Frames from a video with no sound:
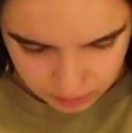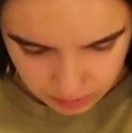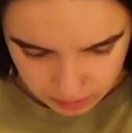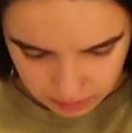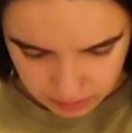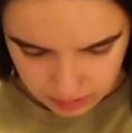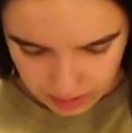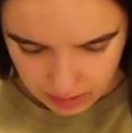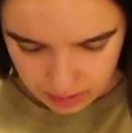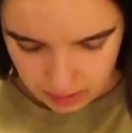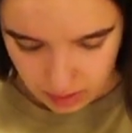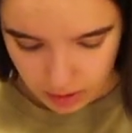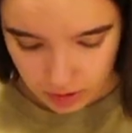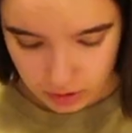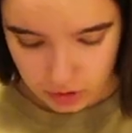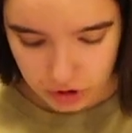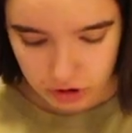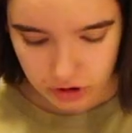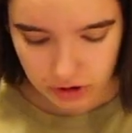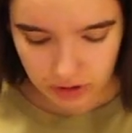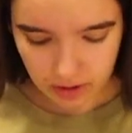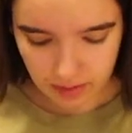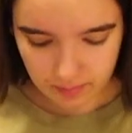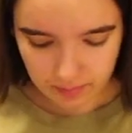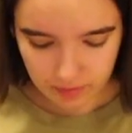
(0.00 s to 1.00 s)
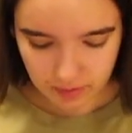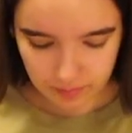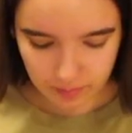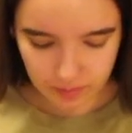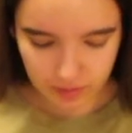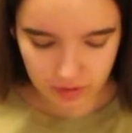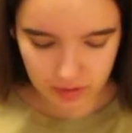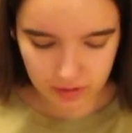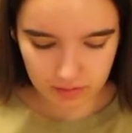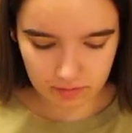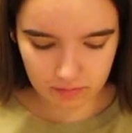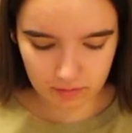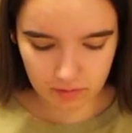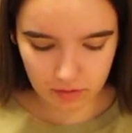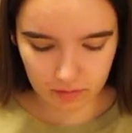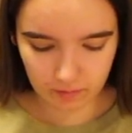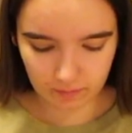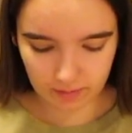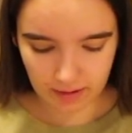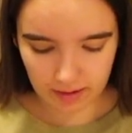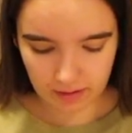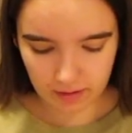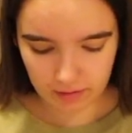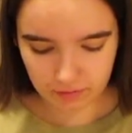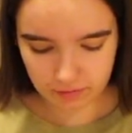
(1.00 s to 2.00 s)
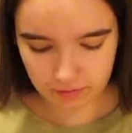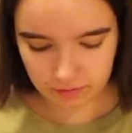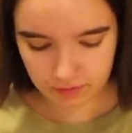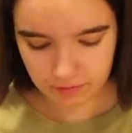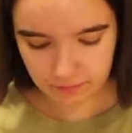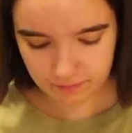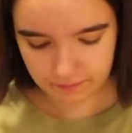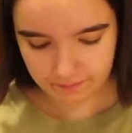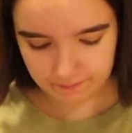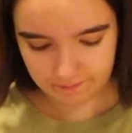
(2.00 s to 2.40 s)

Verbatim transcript: know yet. Actually, I'm gonna put it around